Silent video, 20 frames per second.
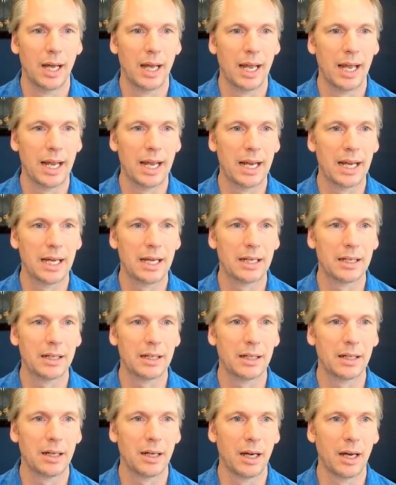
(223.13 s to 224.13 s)
And
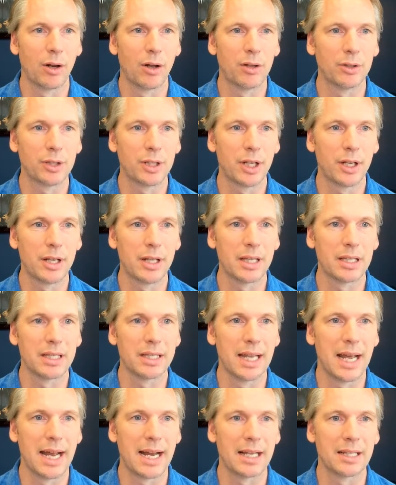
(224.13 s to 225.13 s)
it'll also tell you the
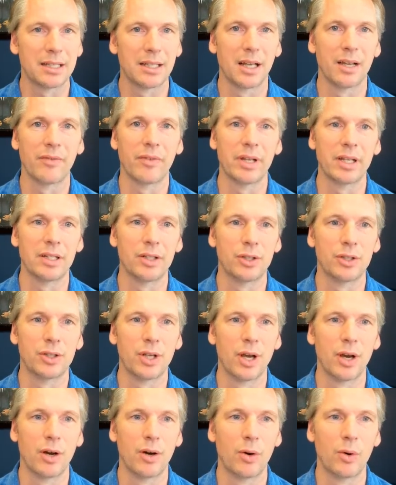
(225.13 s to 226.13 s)
status of it. And
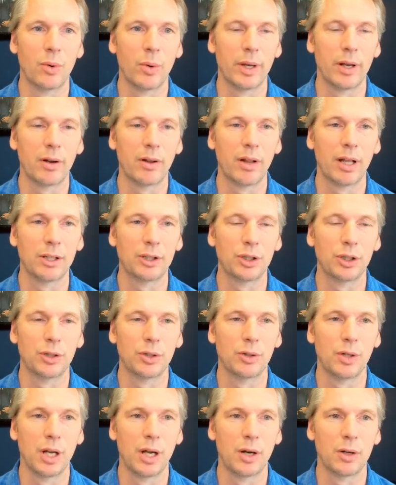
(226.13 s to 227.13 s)
so it'll let
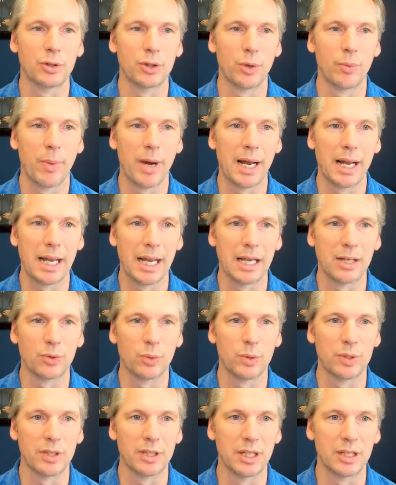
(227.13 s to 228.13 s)
you know. So my case
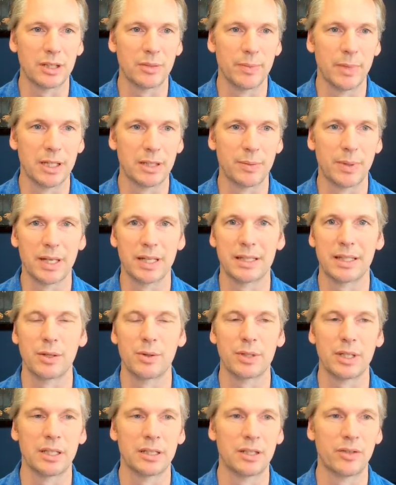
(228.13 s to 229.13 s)
was dismissed because there
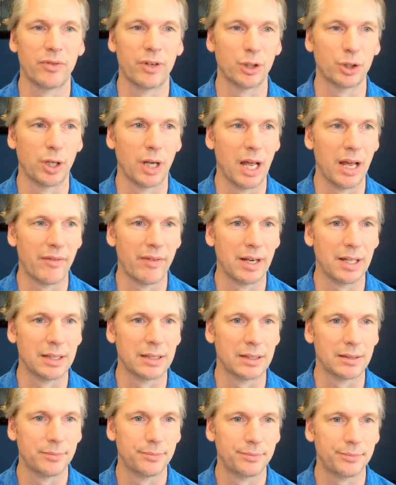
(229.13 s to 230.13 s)
was insufficient
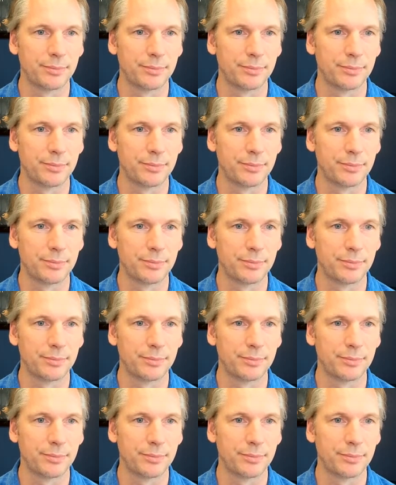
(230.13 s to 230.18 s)
evidence.